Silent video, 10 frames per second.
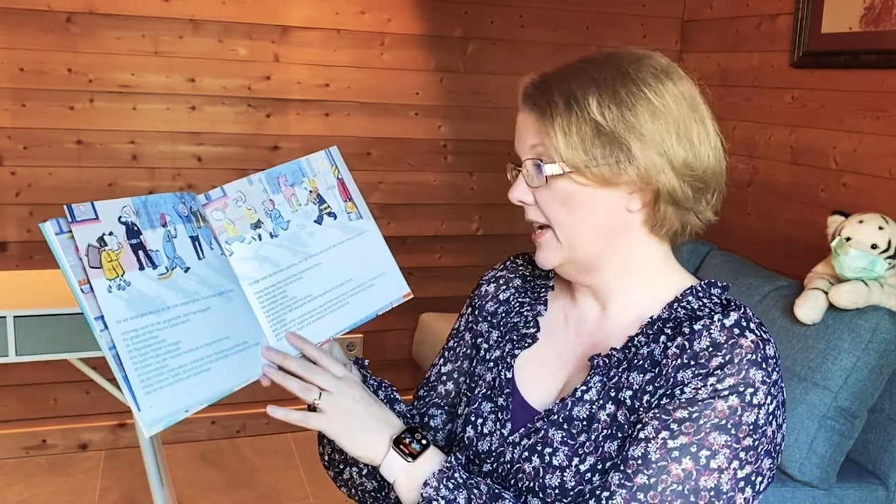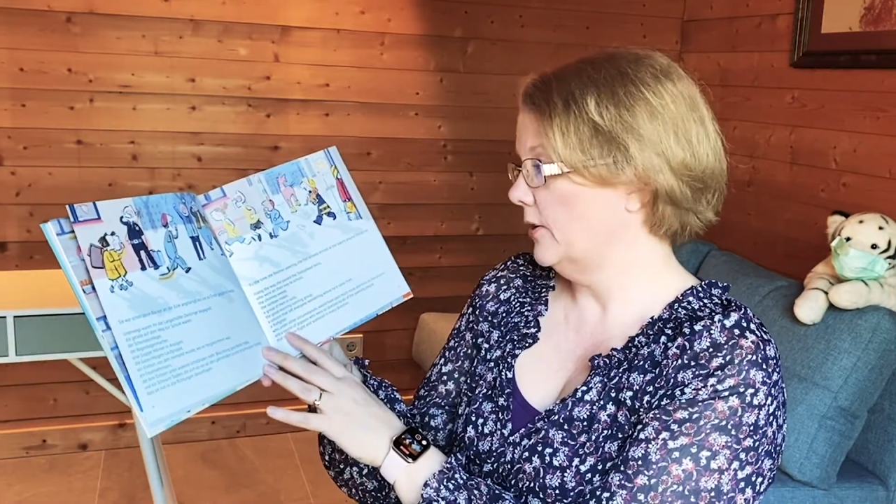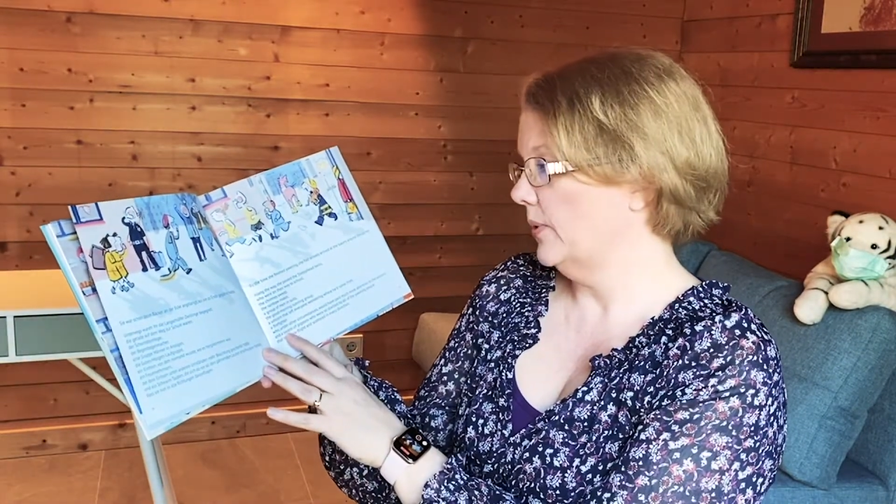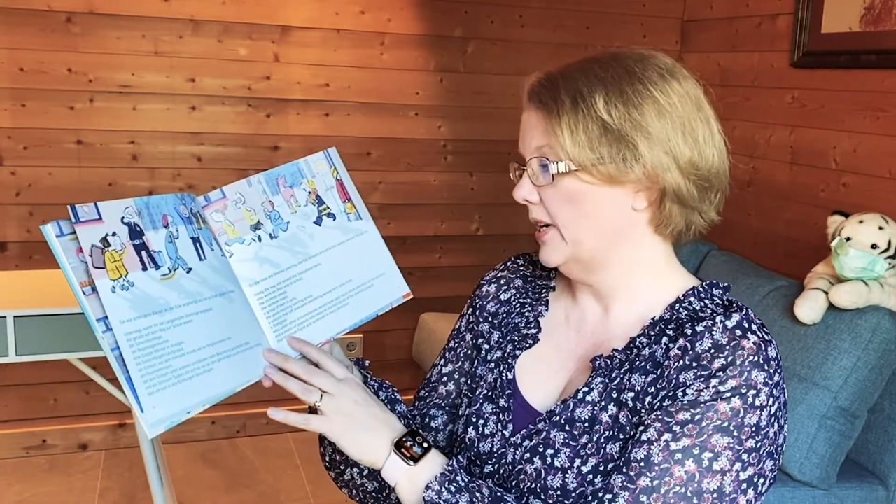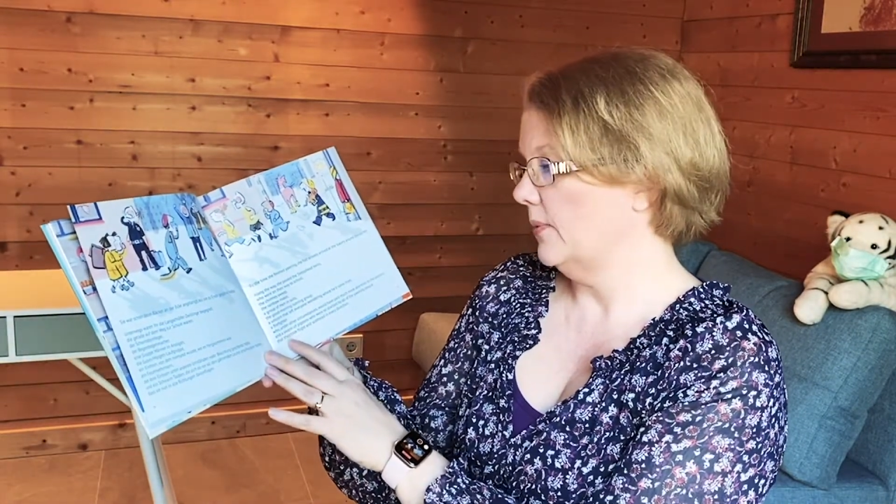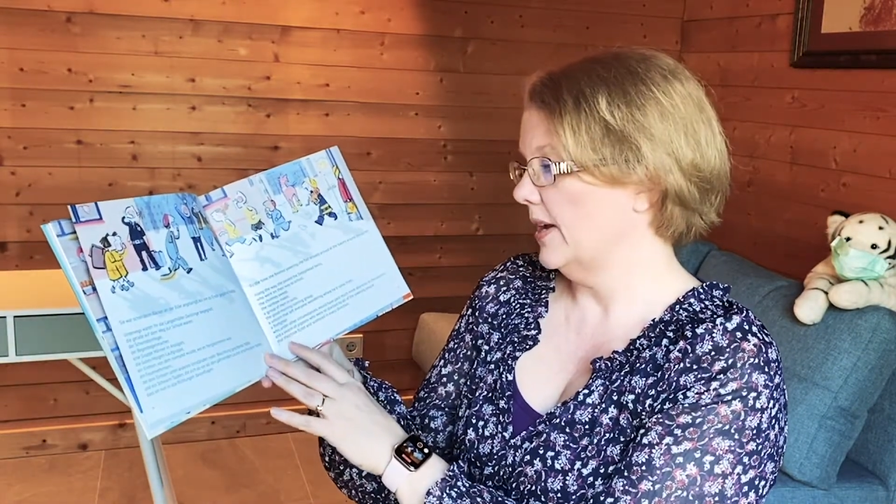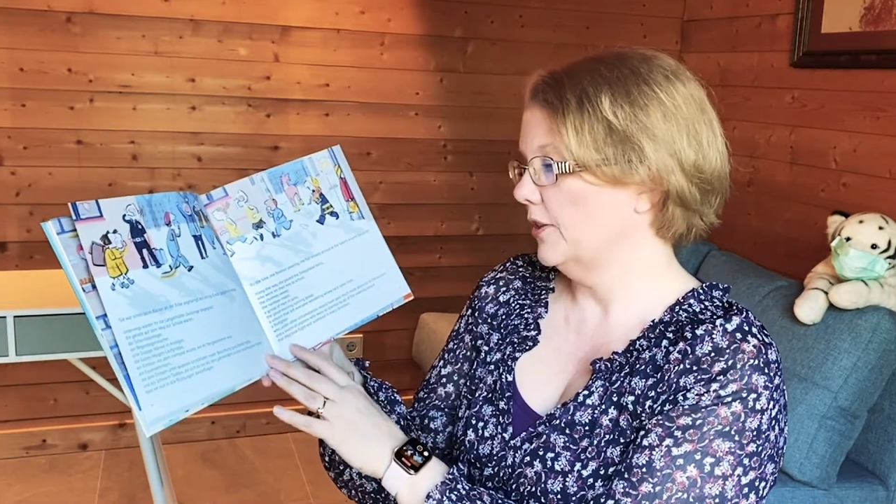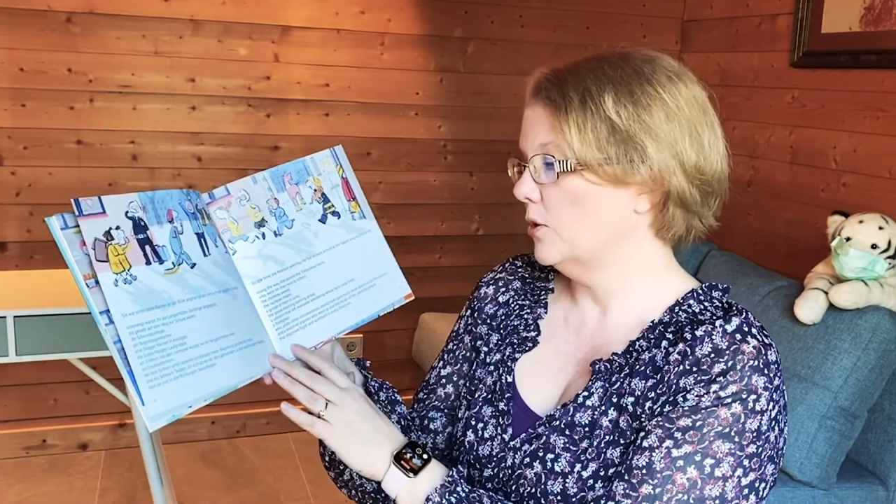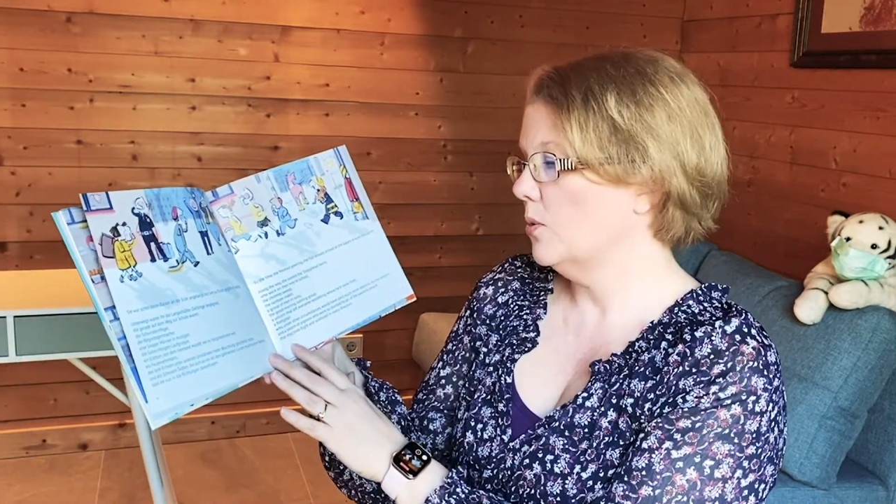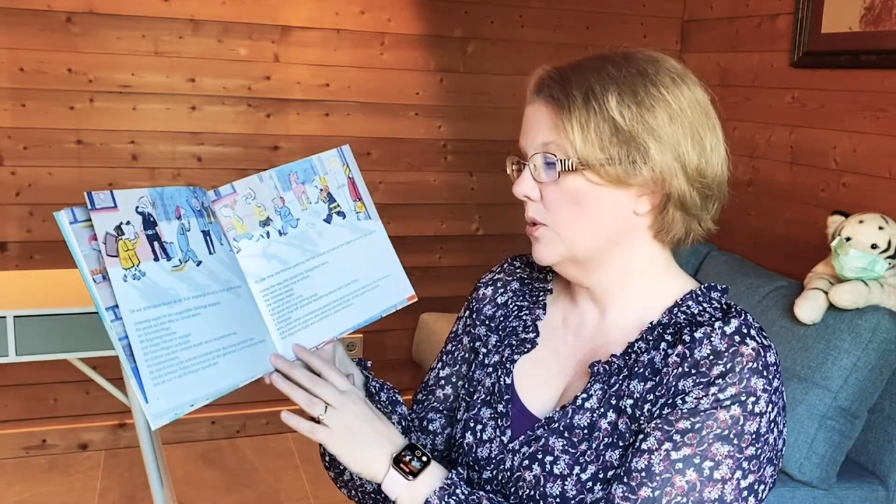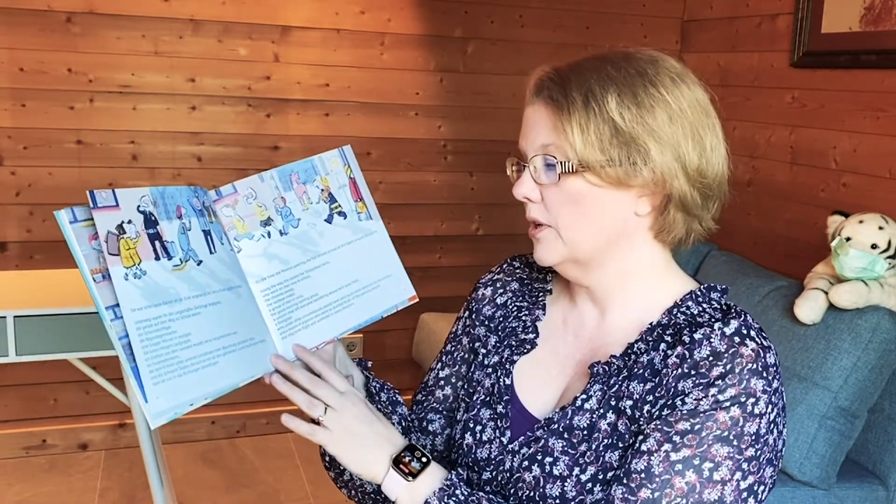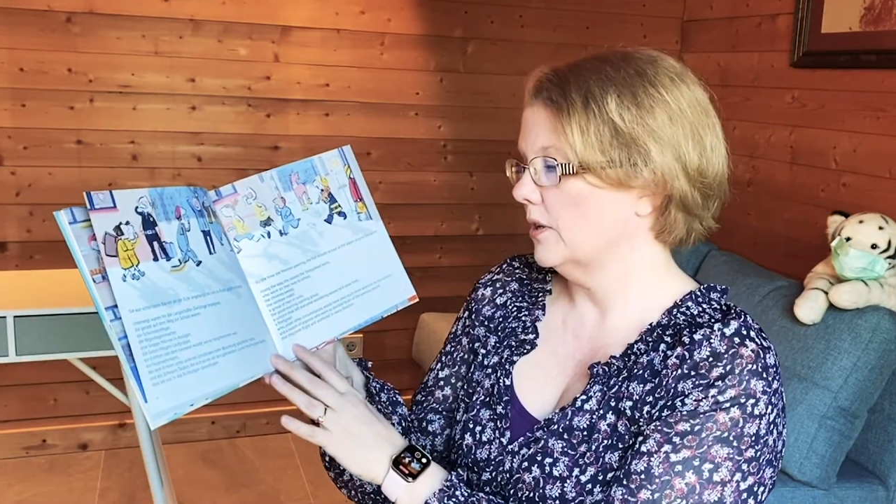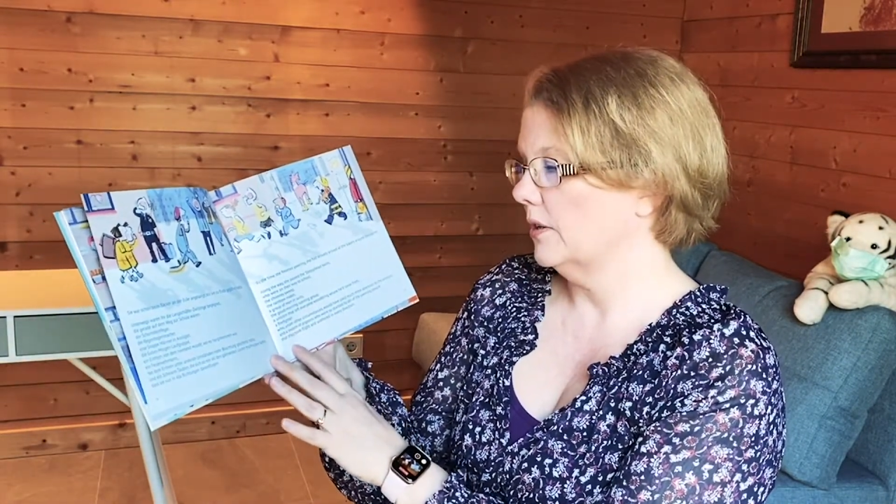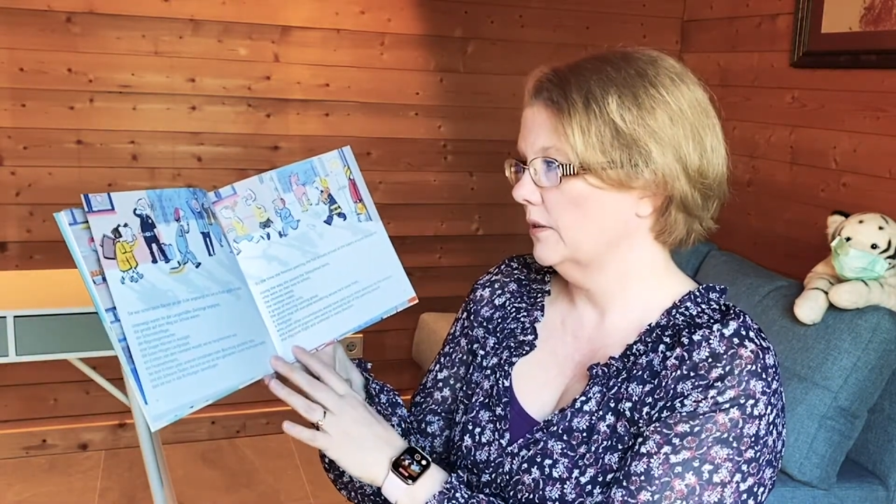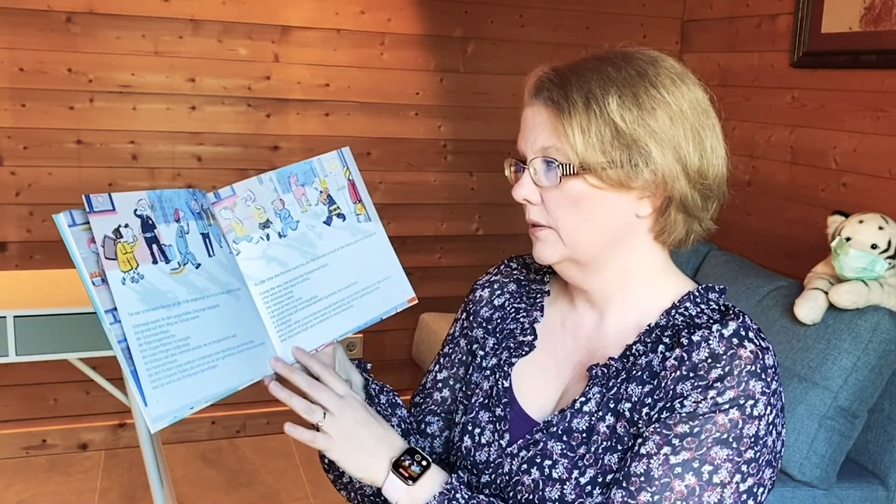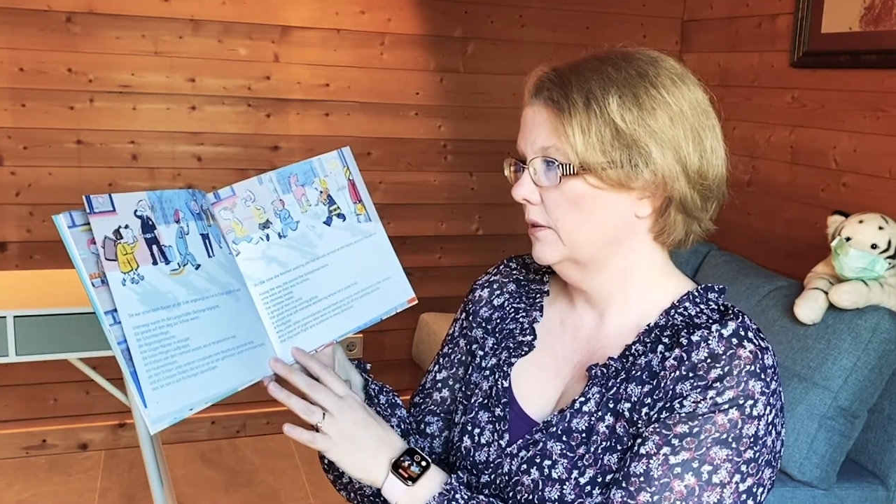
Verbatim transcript: bakery around the corner.